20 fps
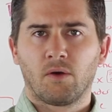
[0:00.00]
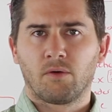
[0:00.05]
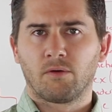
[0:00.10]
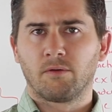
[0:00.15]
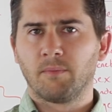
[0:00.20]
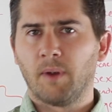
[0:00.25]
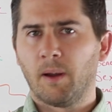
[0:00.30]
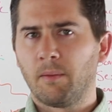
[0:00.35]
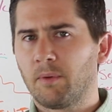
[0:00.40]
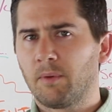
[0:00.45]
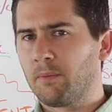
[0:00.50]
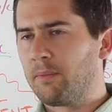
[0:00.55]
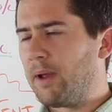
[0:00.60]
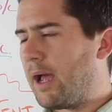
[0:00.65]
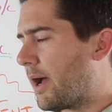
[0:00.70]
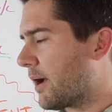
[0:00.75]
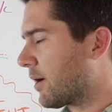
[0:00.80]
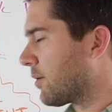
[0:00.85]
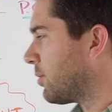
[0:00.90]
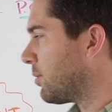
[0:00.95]
Remember
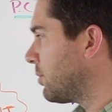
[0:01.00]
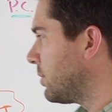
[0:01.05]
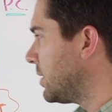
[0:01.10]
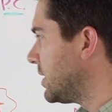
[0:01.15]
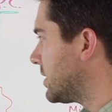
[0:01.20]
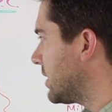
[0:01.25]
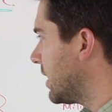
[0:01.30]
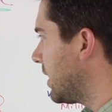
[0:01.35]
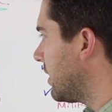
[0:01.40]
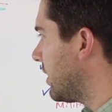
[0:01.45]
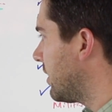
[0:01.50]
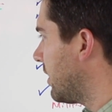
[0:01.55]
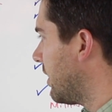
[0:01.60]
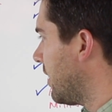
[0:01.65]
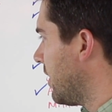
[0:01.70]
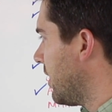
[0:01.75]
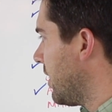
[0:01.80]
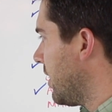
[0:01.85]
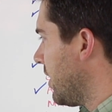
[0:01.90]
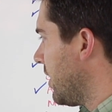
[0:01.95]
back when we said
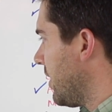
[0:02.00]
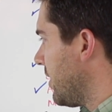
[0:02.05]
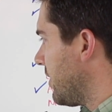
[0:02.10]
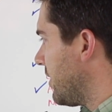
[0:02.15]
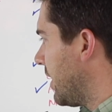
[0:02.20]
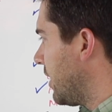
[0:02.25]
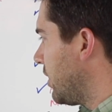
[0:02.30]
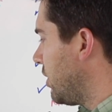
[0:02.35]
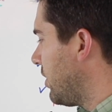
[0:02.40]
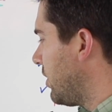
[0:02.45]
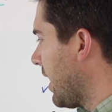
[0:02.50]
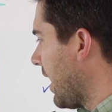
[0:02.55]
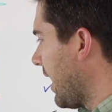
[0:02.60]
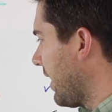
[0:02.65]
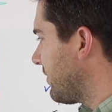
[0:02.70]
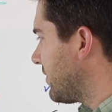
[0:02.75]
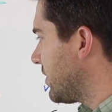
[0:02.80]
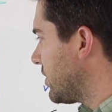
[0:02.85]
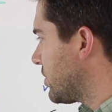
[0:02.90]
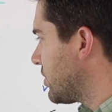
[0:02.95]
that you
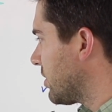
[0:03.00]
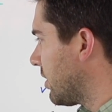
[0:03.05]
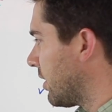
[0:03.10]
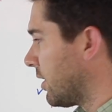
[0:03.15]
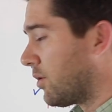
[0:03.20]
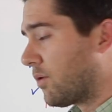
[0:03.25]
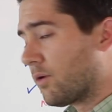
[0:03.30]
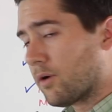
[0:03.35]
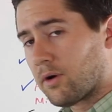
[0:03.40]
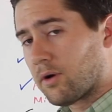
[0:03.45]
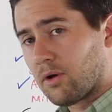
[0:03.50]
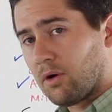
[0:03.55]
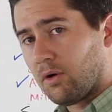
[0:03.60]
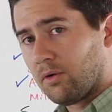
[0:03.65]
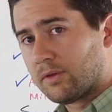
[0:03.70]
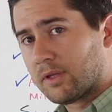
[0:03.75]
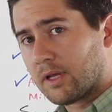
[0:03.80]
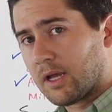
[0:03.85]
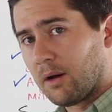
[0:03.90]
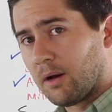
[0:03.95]
have to show, in order to
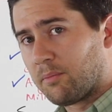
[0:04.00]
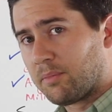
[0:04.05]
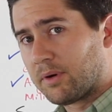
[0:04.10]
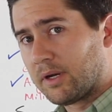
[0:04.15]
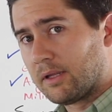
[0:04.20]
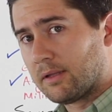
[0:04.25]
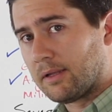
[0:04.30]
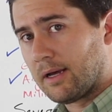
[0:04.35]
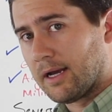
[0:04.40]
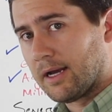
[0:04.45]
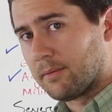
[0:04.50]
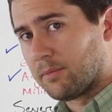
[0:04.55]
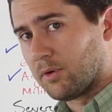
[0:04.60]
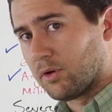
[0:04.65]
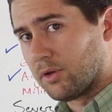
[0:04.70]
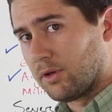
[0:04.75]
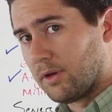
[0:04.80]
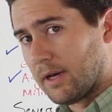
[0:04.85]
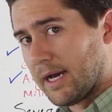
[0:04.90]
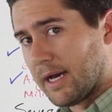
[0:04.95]
hold the company
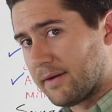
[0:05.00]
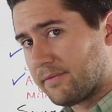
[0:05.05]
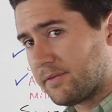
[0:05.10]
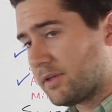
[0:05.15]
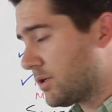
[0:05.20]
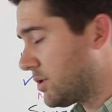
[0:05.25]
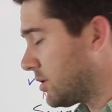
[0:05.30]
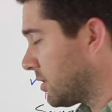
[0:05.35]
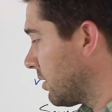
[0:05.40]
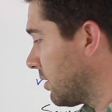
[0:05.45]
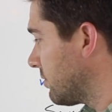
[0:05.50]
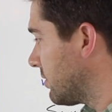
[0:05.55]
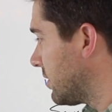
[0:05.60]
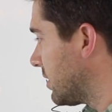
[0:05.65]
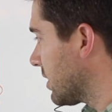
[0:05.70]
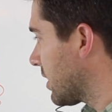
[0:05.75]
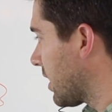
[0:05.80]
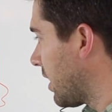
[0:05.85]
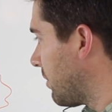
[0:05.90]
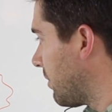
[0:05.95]
liable, you have to show that
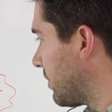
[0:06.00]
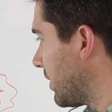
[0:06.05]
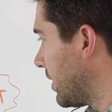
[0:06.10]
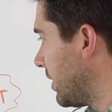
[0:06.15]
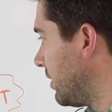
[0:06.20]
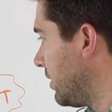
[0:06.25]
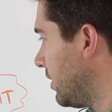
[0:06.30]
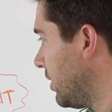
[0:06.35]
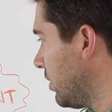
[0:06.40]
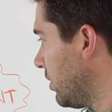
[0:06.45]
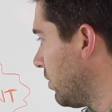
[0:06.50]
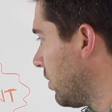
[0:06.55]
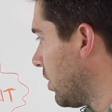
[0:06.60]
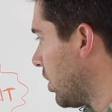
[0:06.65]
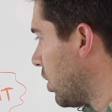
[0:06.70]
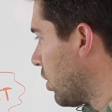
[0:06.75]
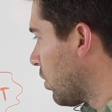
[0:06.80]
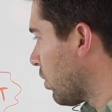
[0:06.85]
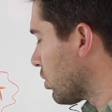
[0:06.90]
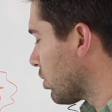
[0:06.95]
the company knew
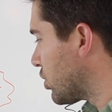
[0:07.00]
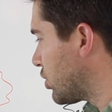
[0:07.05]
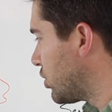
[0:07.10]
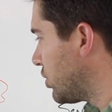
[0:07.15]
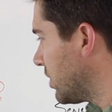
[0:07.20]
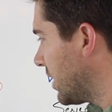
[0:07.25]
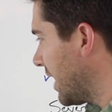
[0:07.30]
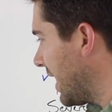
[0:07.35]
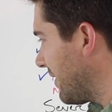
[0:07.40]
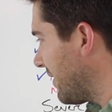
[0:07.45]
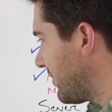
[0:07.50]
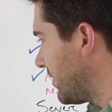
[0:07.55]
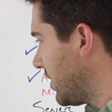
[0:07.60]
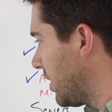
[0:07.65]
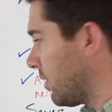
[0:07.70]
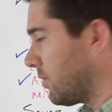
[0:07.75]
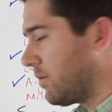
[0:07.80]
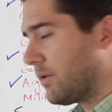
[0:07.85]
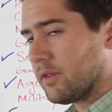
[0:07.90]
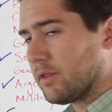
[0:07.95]
or should have
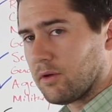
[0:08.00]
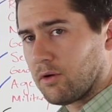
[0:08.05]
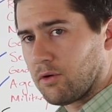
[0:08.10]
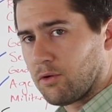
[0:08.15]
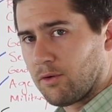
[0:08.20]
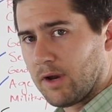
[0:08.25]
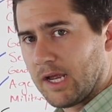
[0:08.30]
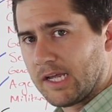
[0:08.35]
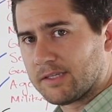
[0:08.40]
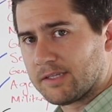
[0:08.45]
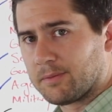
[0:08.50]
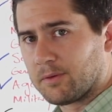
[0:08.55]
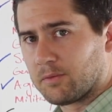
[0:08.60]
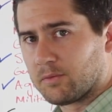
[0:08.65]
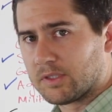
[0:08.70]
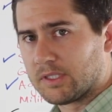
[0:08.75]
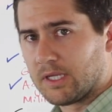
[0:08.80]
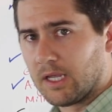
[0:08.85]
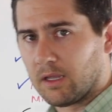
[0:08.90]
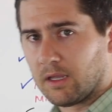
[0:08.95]
known that the harassment
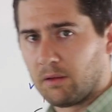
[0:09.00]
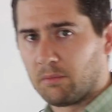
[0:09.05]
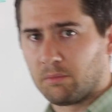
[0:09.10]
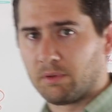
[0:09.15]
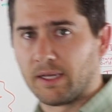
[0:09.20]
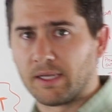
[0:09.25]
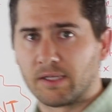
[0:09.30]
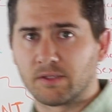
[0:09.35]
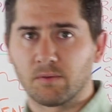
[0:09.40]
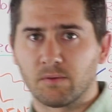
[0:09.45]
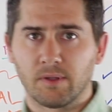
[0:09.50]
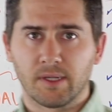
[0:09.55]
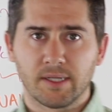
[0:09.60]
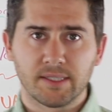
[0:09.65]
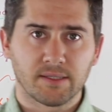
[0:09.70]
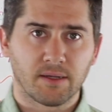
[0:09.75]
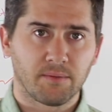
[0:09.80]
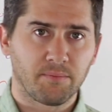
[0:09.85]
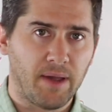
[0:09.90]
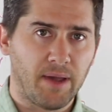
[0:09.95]
was taking place. Well,
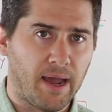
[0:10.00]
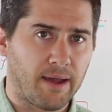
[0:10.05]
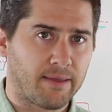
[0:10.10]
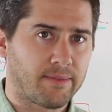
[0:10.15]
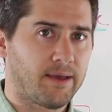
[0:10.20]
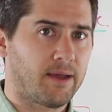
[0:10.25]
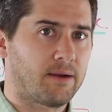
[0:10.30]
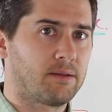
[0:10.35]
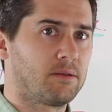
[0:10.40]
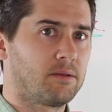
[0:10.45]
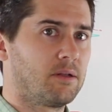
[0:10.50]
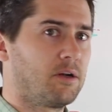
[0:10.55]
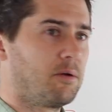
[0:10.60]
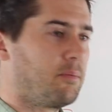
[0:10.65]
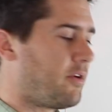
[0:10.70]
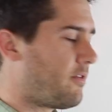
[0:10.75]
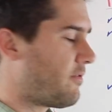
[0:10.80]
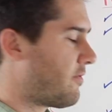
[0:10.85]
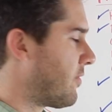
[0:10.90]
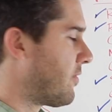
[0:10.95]
let's unpack that a little
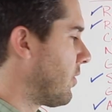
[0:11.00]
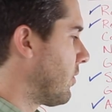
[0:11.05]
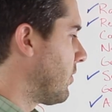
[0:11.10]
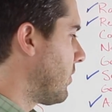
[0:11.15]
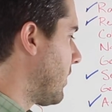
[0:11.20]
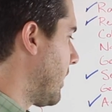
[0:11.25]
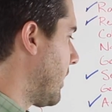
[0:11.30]
bit further